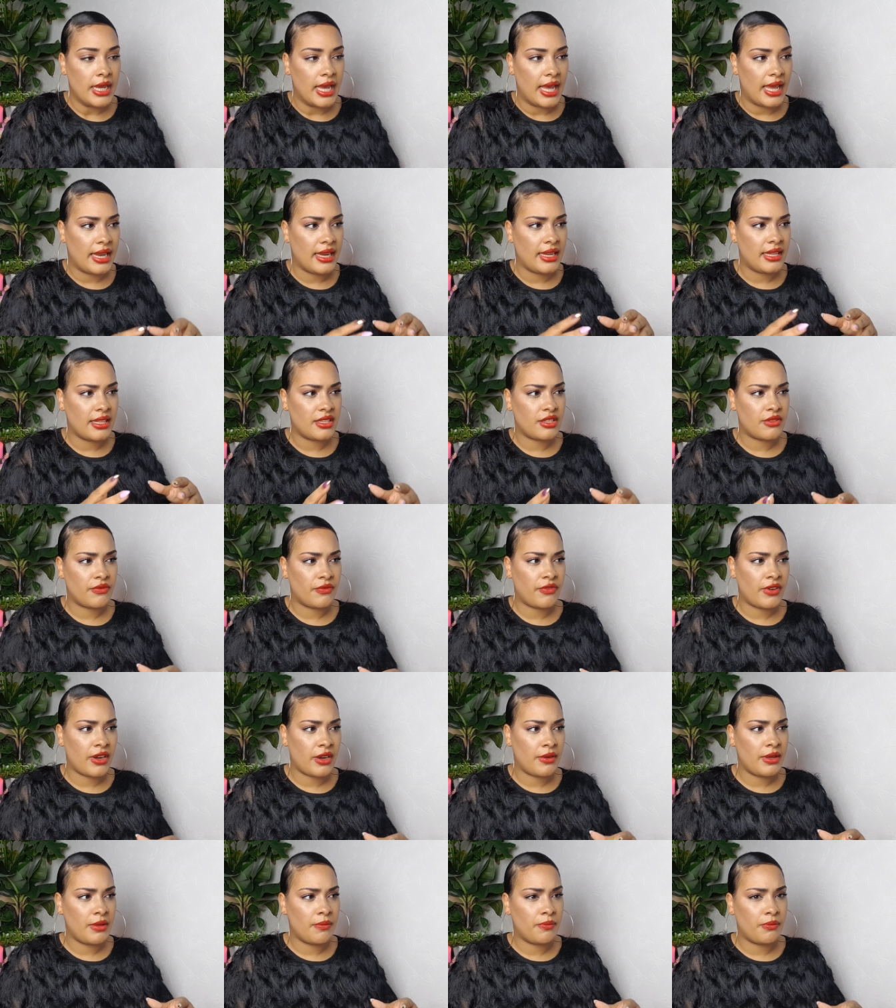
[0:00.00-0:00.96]
and it's
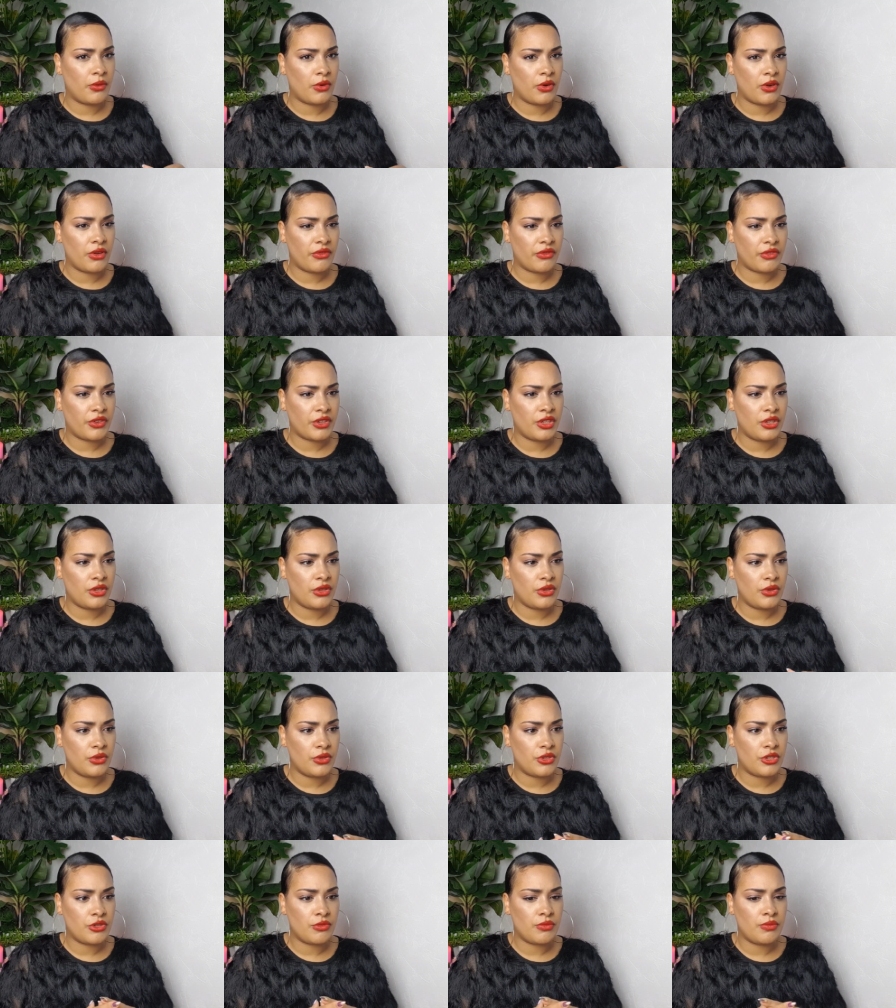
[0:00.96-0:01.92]
very important for
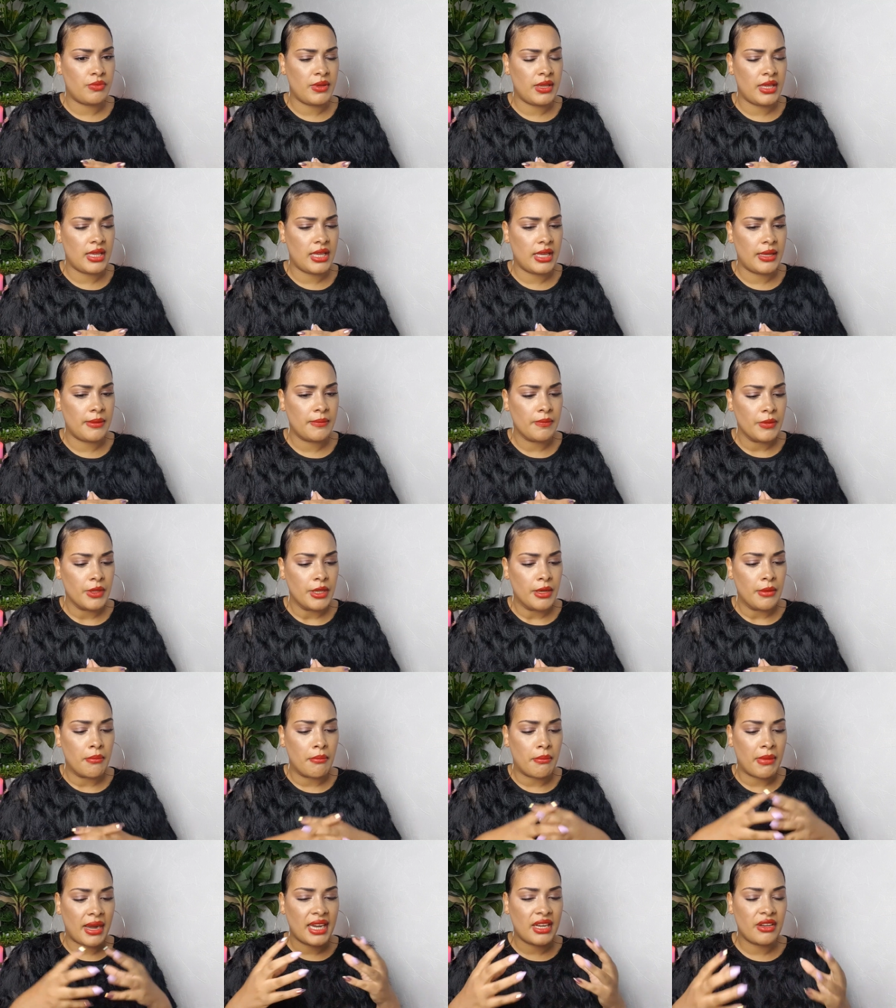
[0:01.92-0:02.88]
you to be
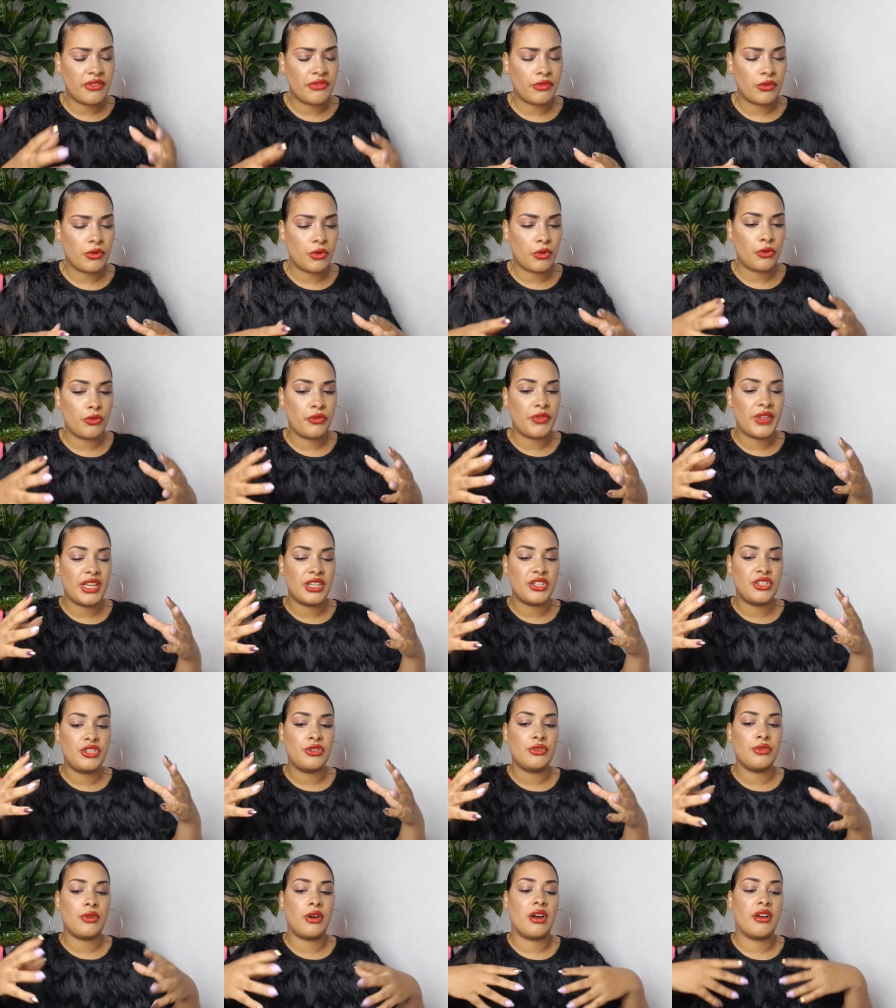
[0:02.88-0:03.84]
mindful
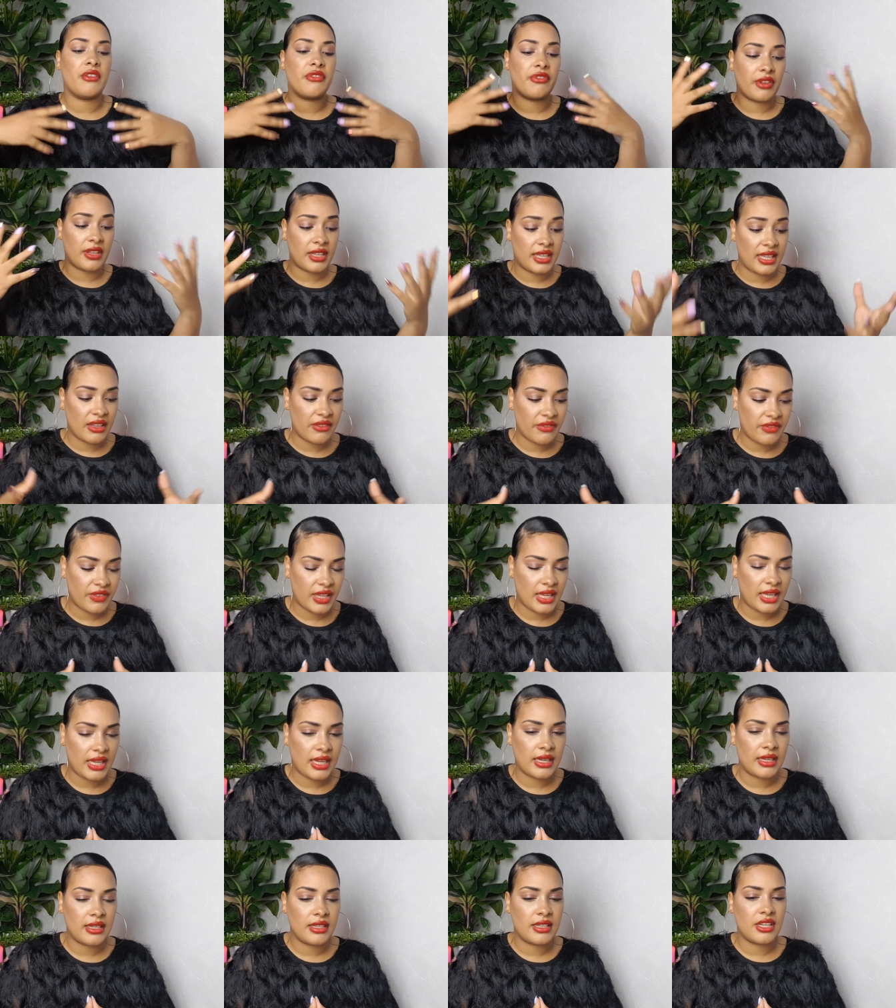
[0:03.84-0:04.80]
that you are
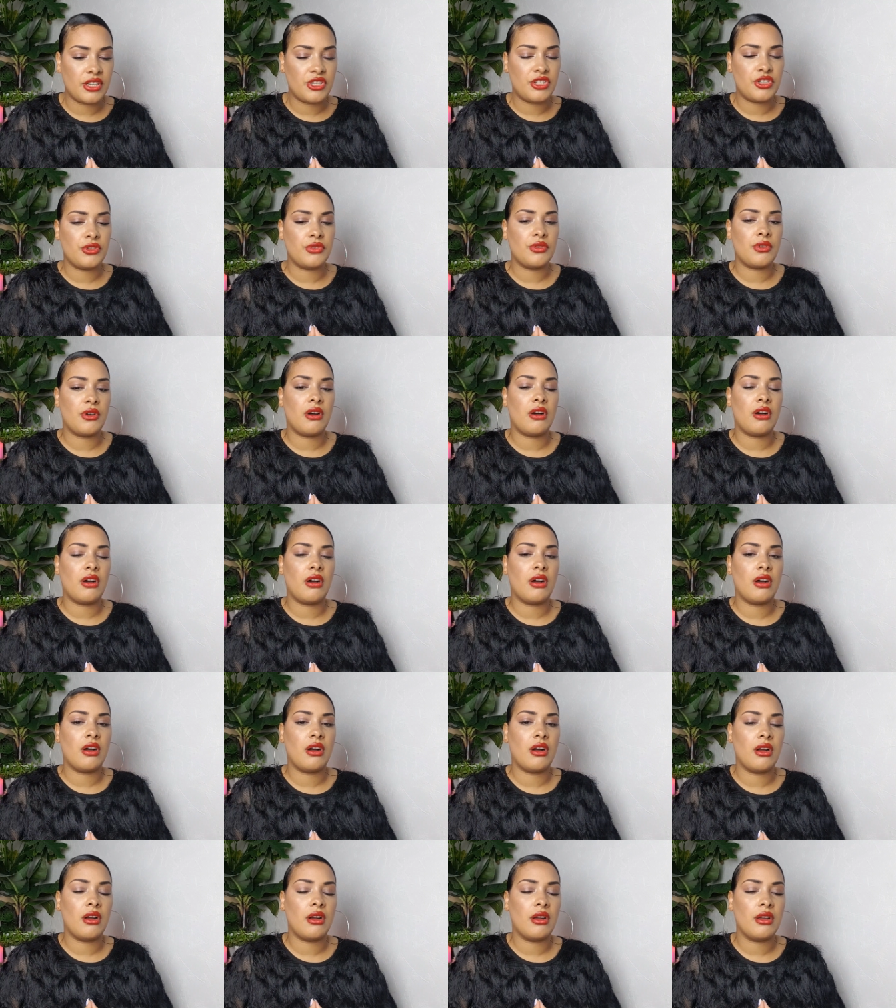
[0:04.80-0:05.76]
forgiving, that you
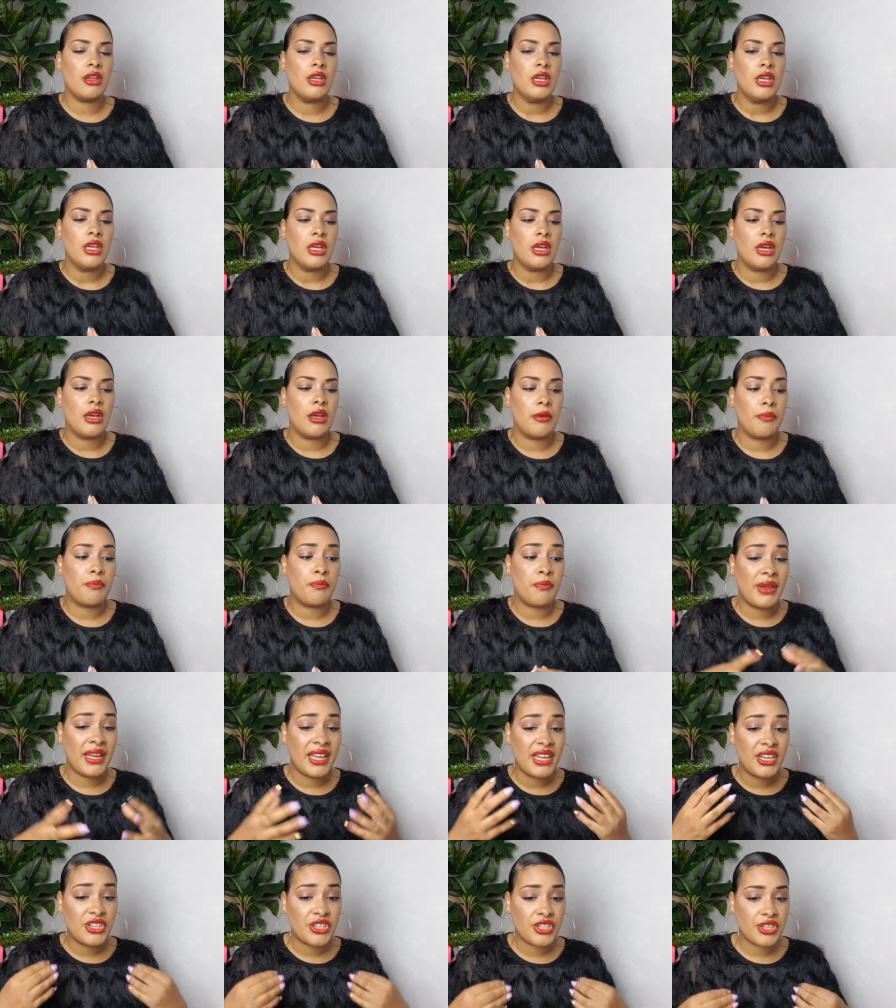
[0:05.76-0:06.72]
are uh,
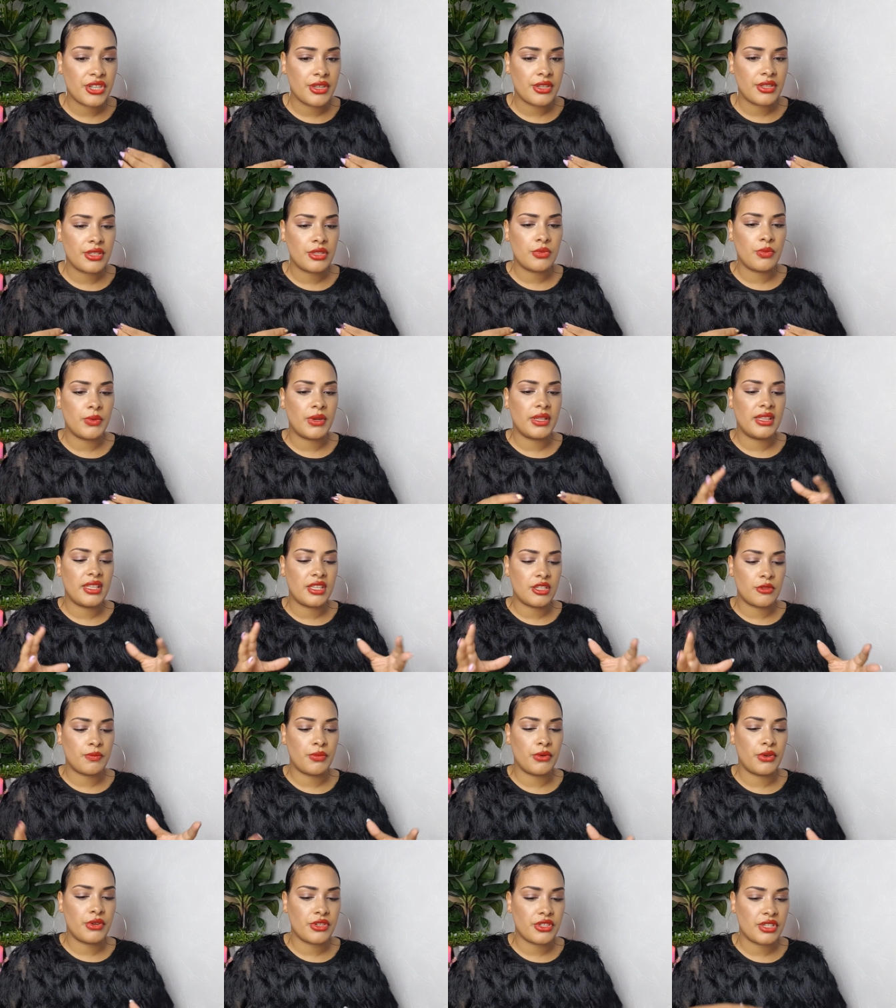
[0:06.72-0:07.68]
patient with this
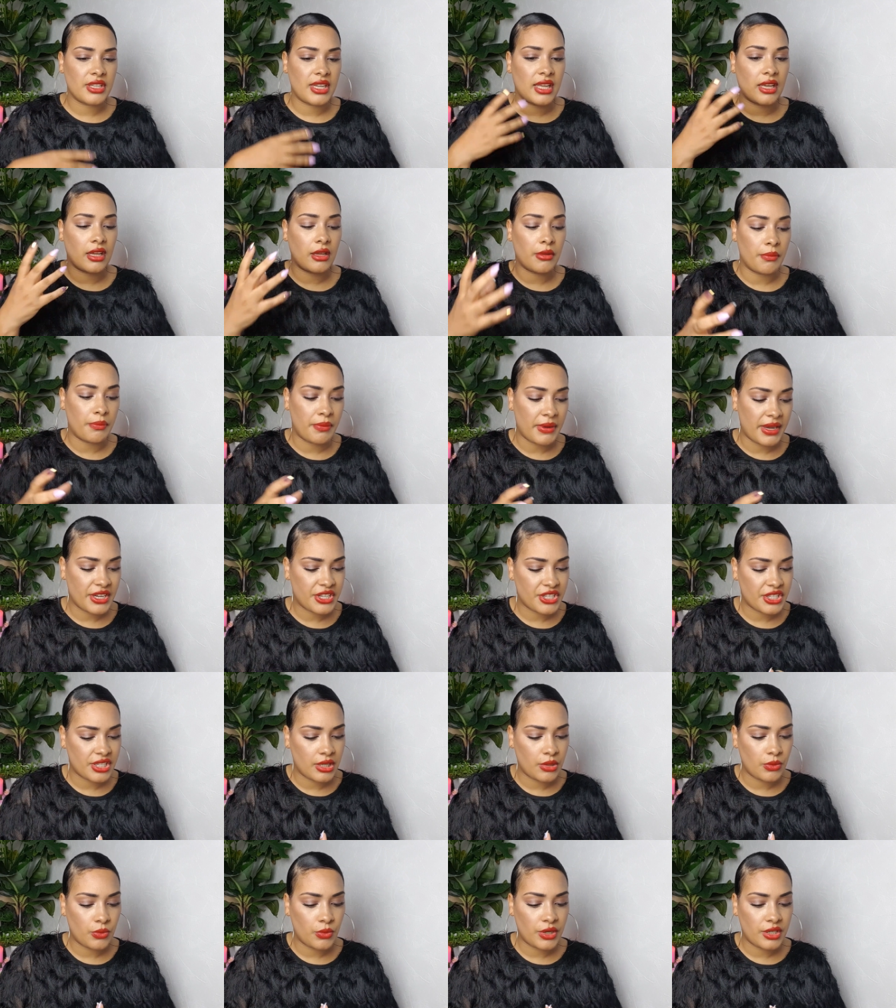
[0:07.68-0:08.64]
person and
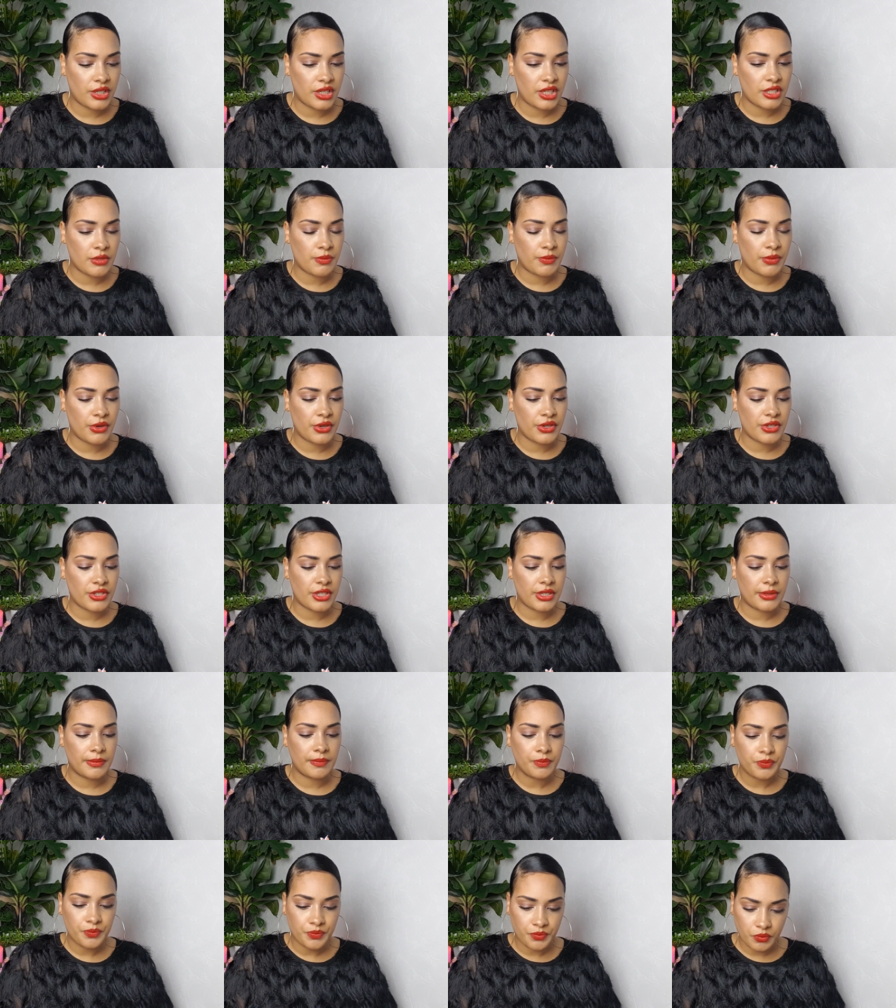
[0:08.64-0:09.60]
compassionate with this person